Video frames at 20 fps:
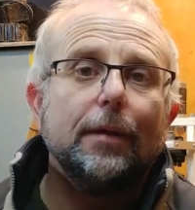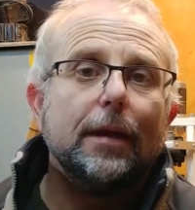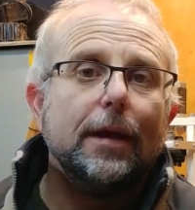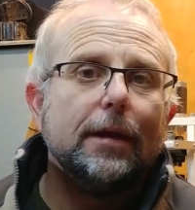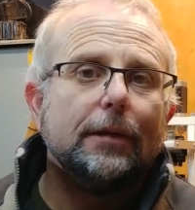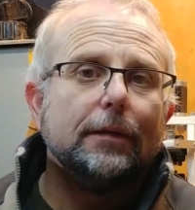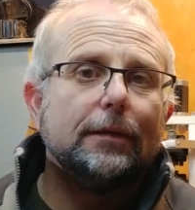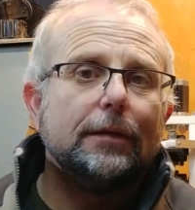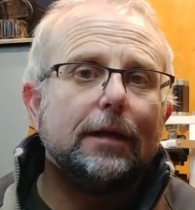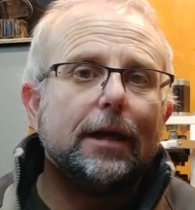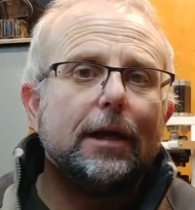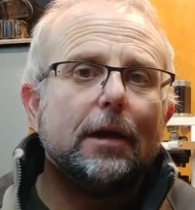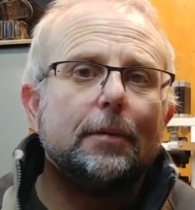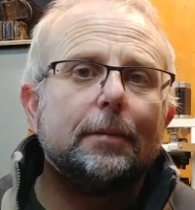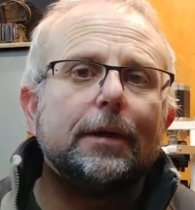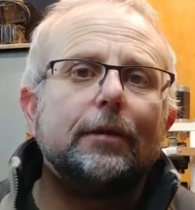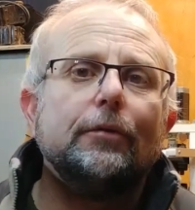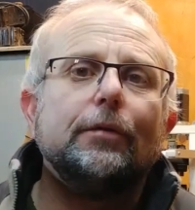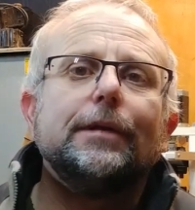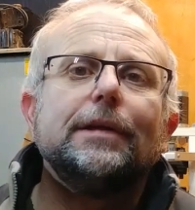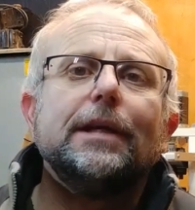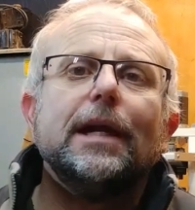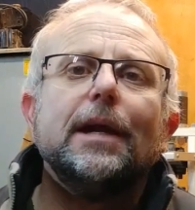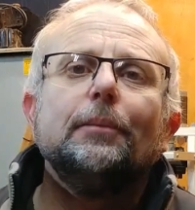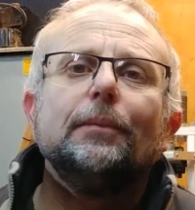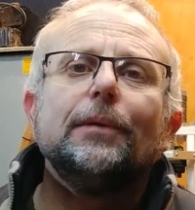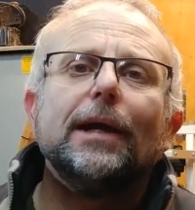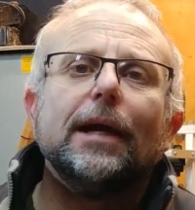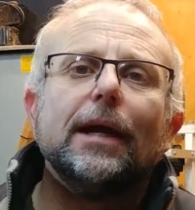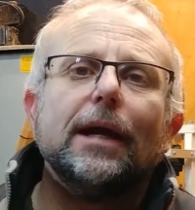Today I'm going to attempt
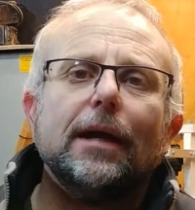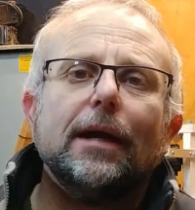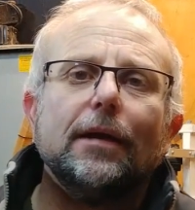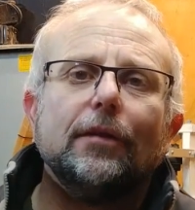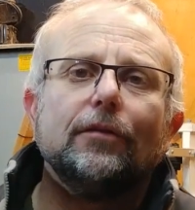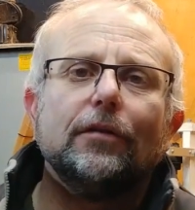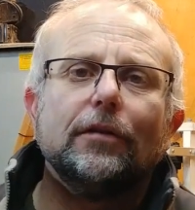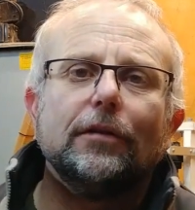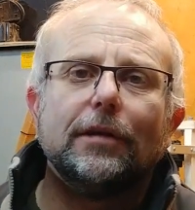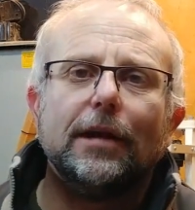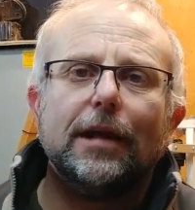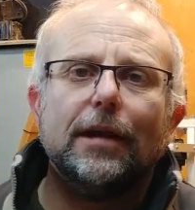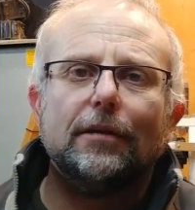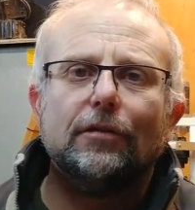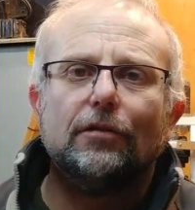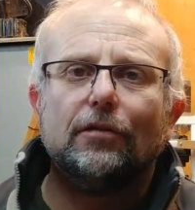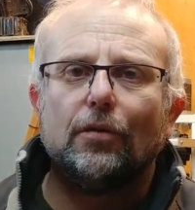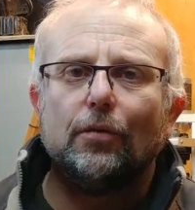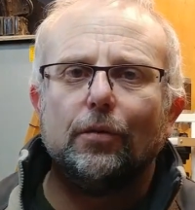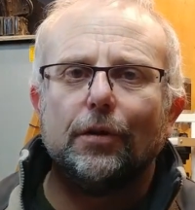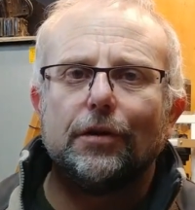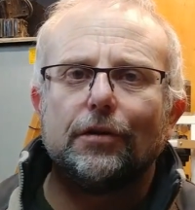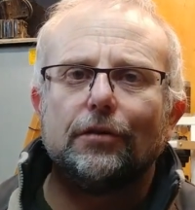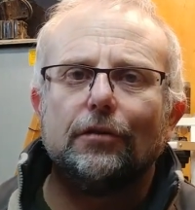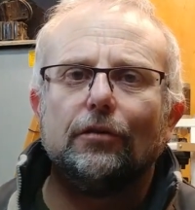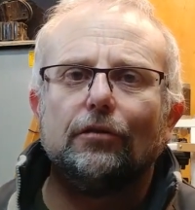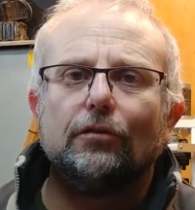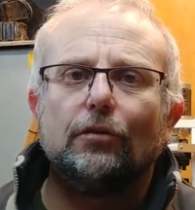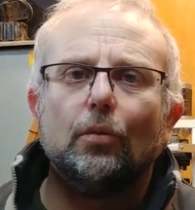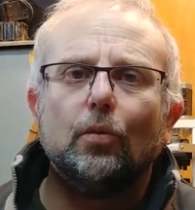to answer Ted's question as
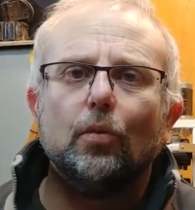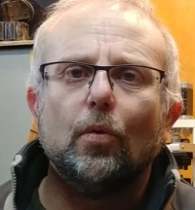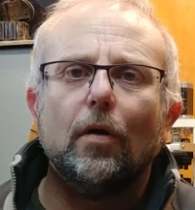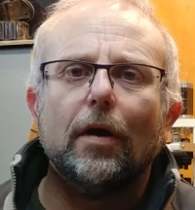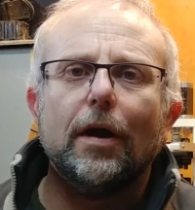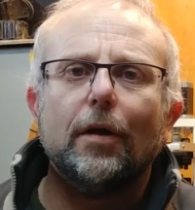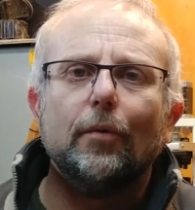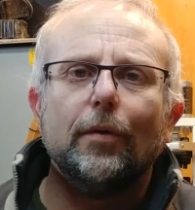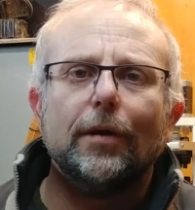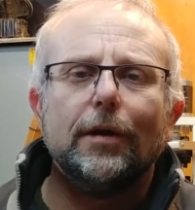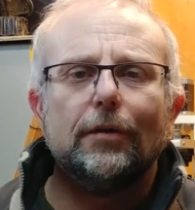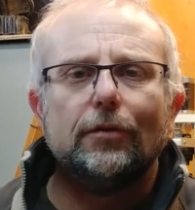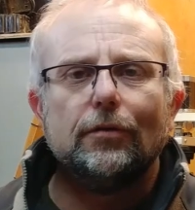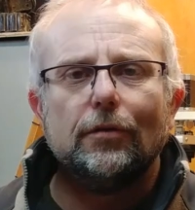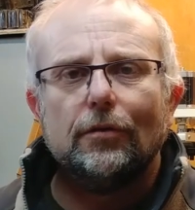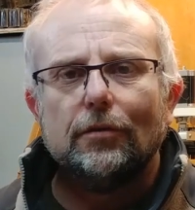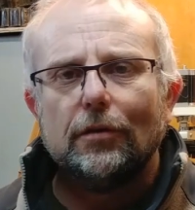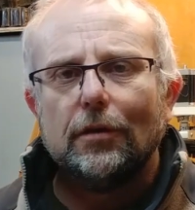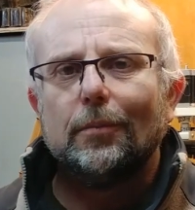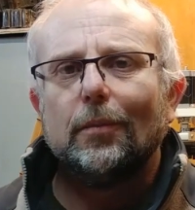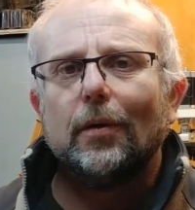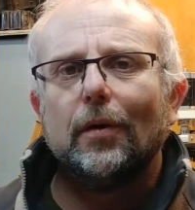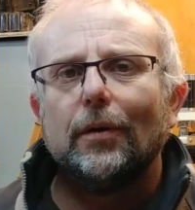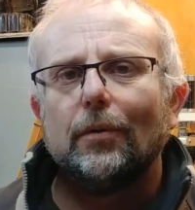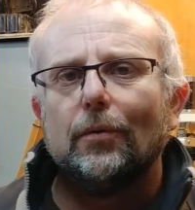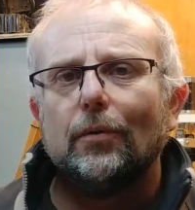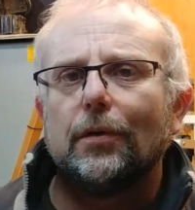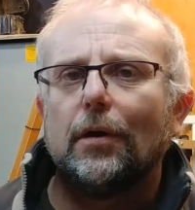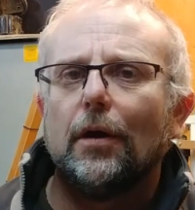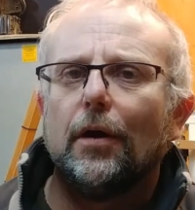to why when he's using my
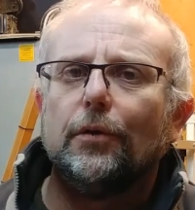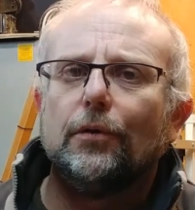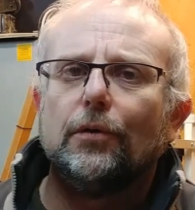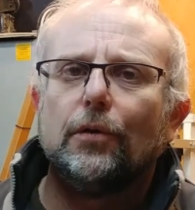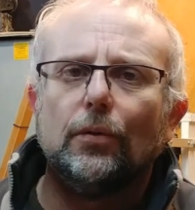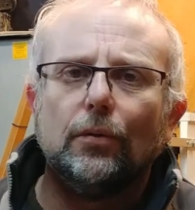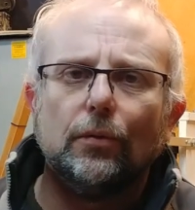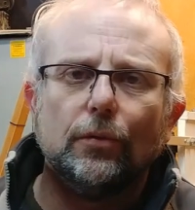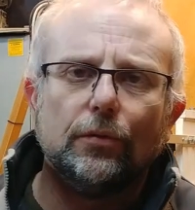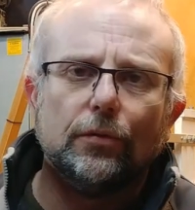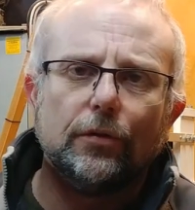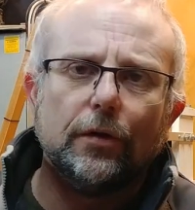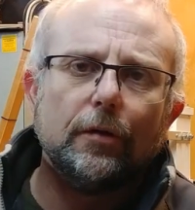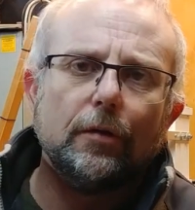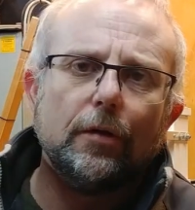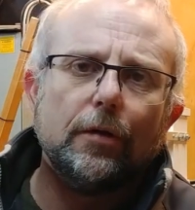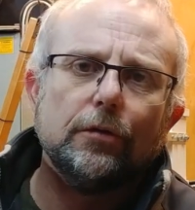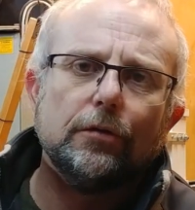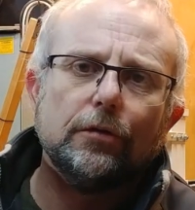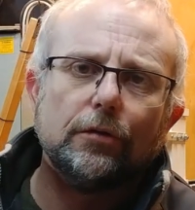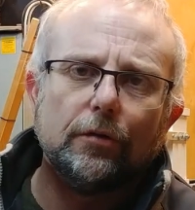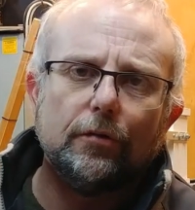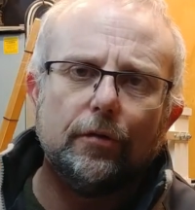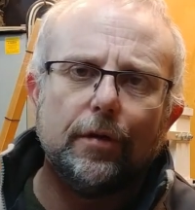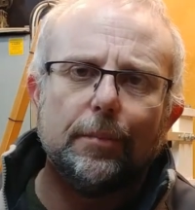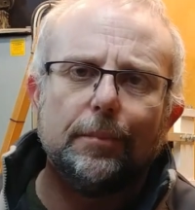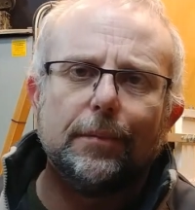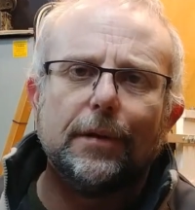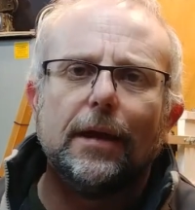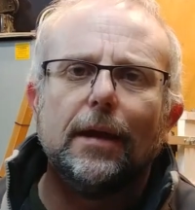Autozero
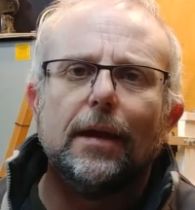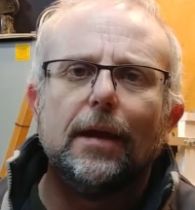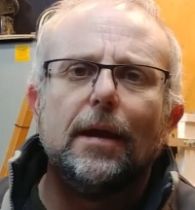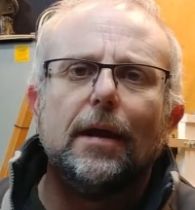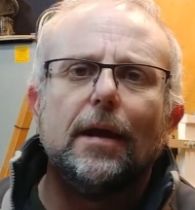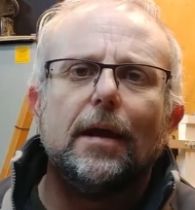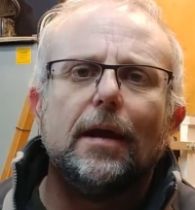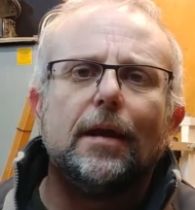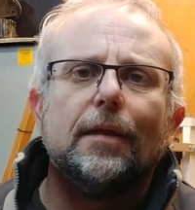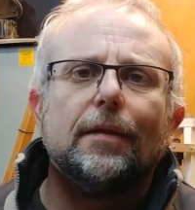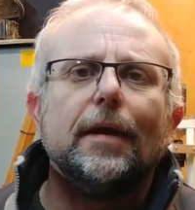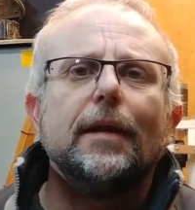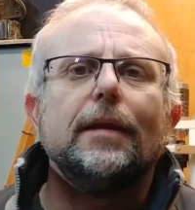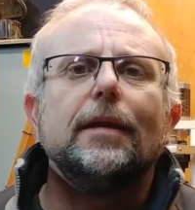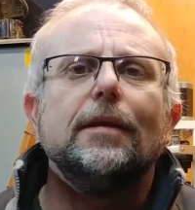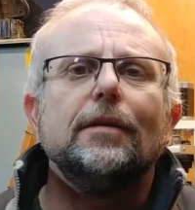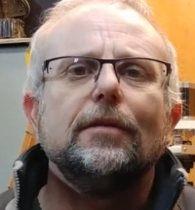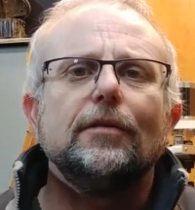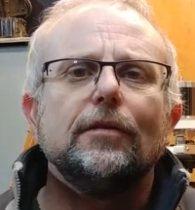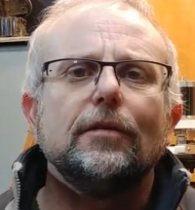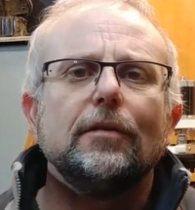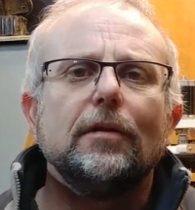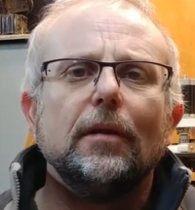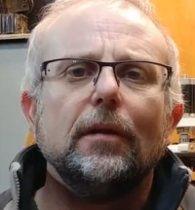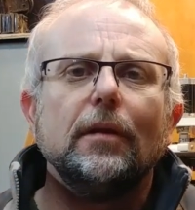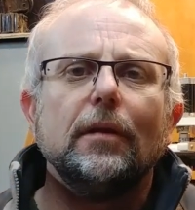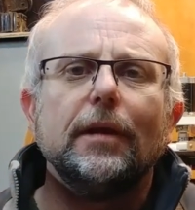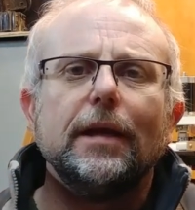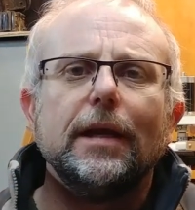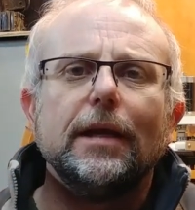script that he's still
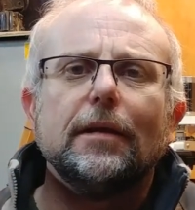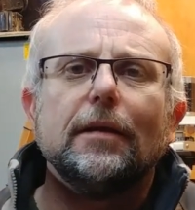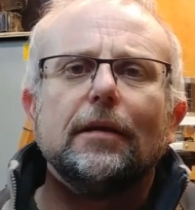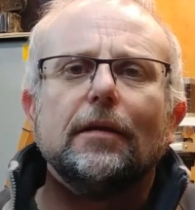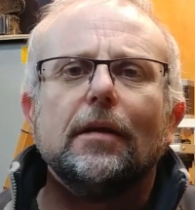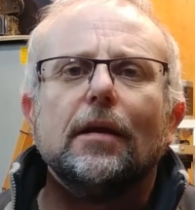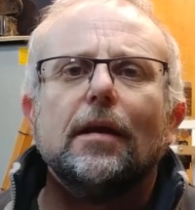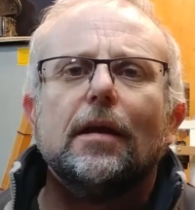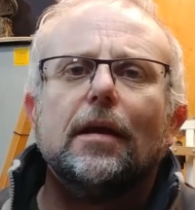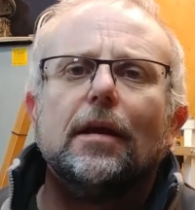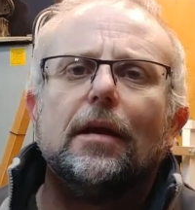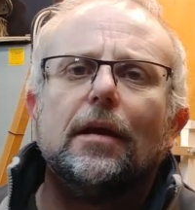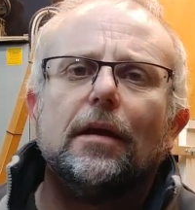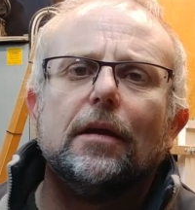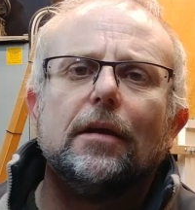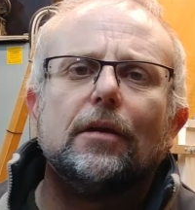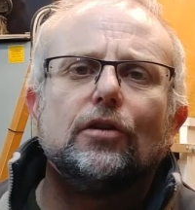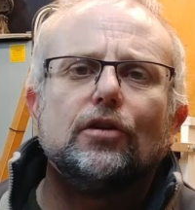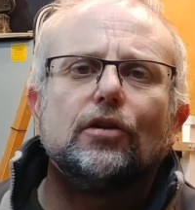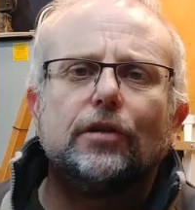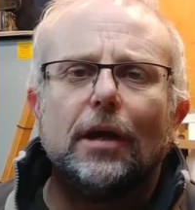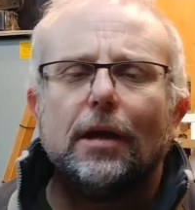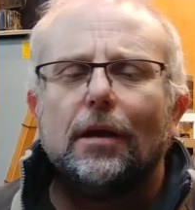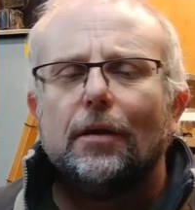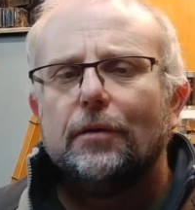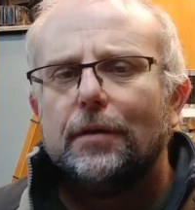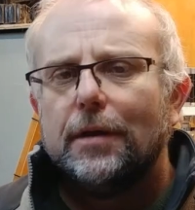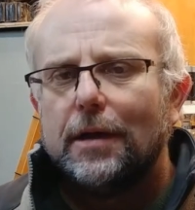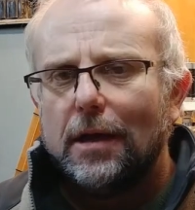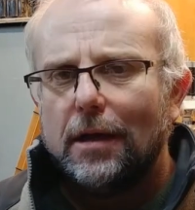getting shallow
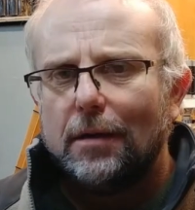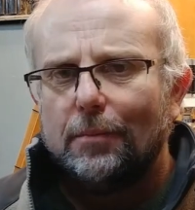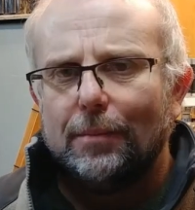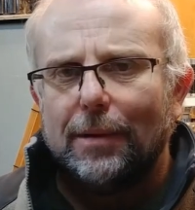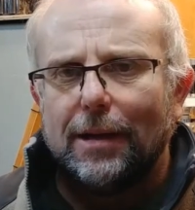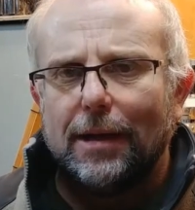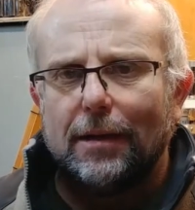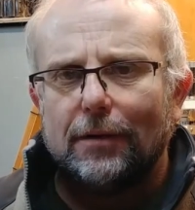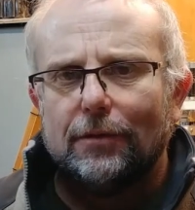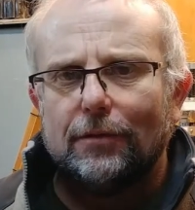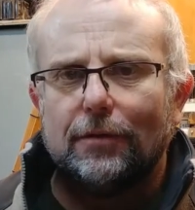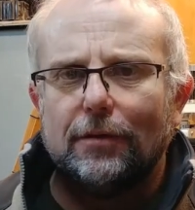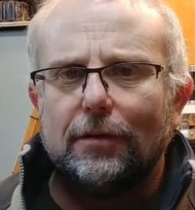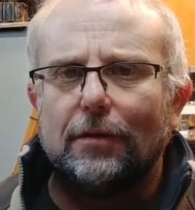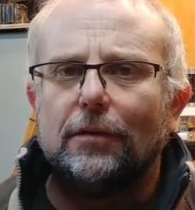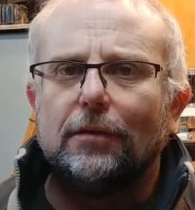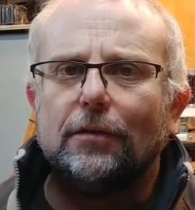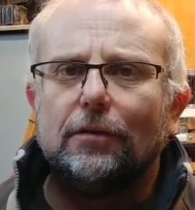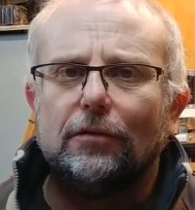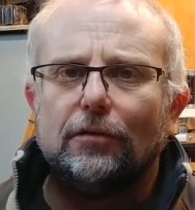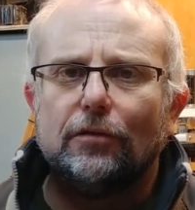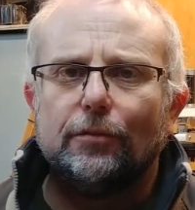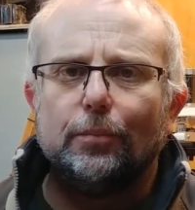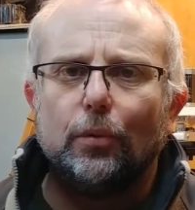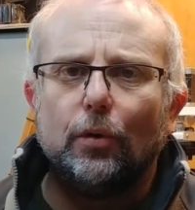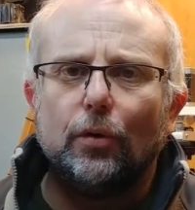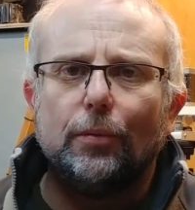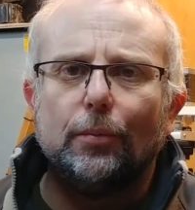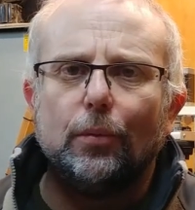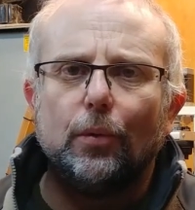cut marks in his
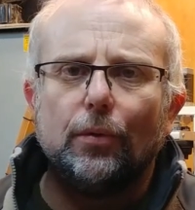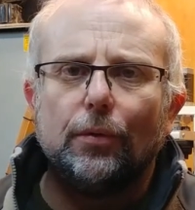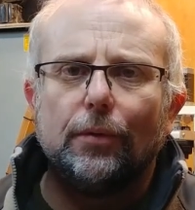spoilboard.